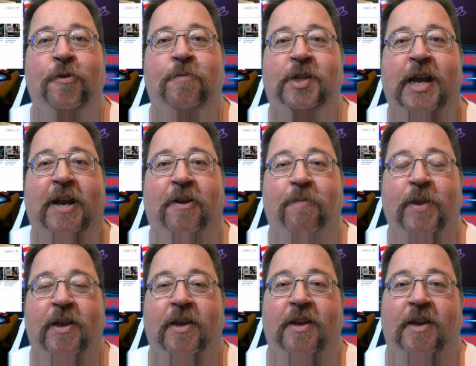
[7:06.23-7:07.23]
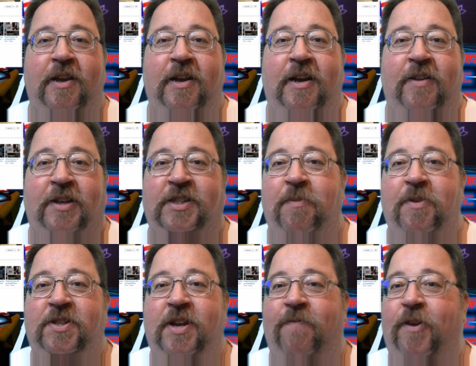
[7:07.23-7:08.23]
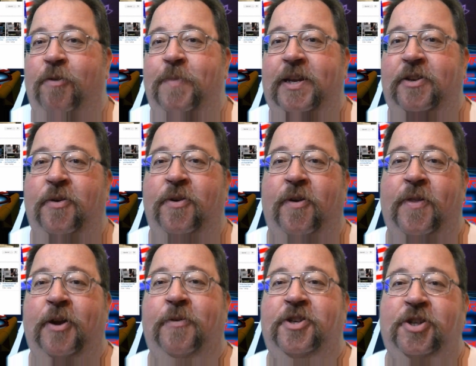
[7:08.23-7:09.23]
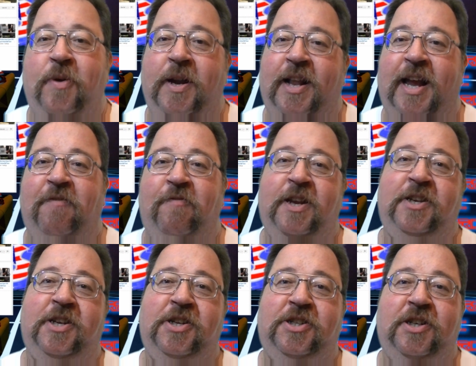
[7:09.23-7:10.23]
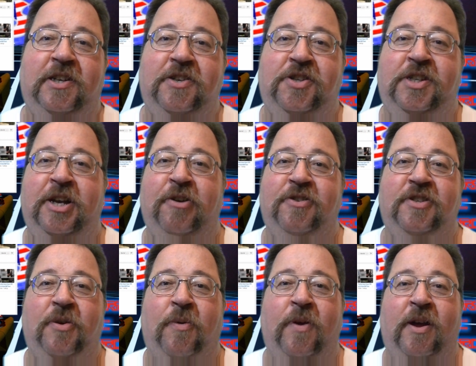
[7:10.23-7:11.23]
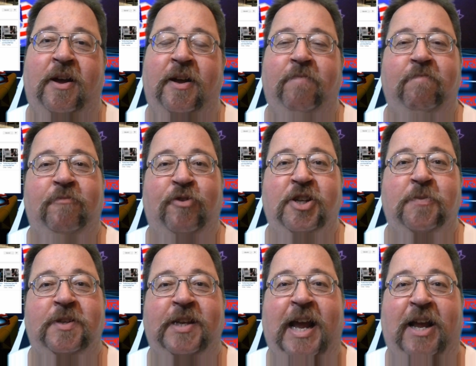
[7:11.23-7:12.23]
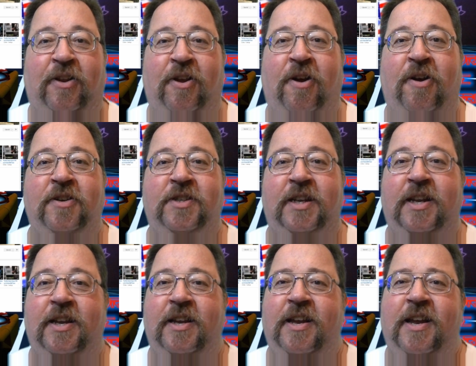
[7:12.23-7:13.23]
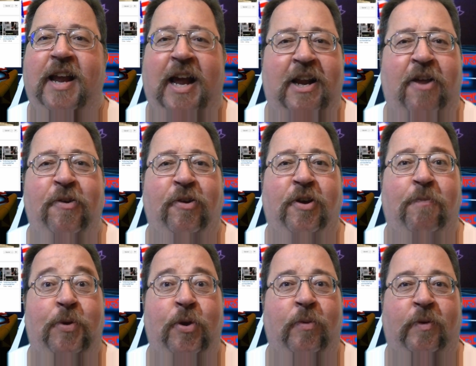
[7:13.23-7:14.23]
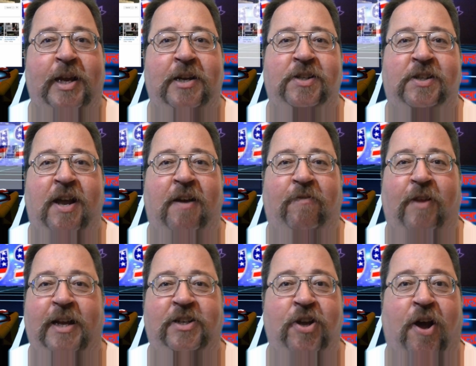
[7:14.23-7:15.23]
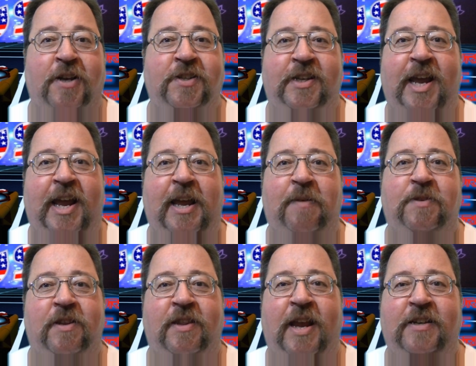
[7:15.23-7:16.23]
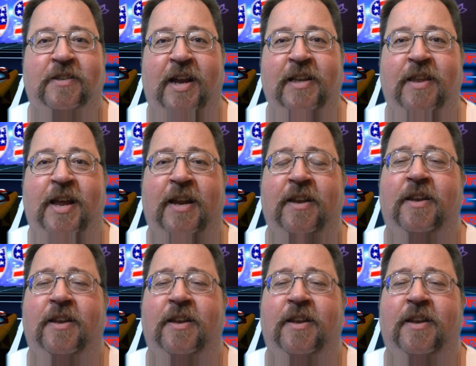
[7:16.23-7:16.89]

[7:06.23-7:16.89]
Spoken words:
channel. Now, some of the stuff they've been doing on there is showing like vintage Sears Christmas catalogs and other computer-related stuff like DOS games and things like that.